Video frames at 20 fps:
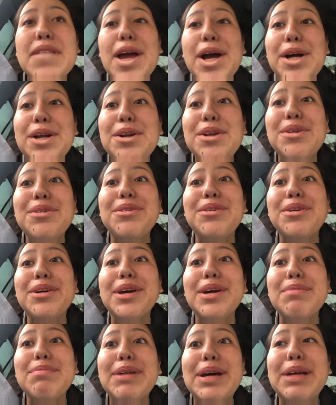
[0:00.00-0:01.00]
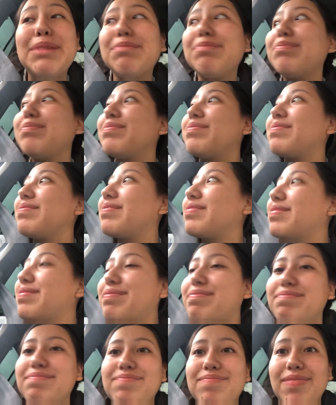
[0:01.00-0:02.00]
I don't know. Okay, bye.
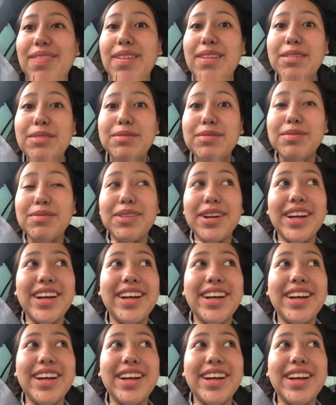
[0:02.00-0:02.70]
we're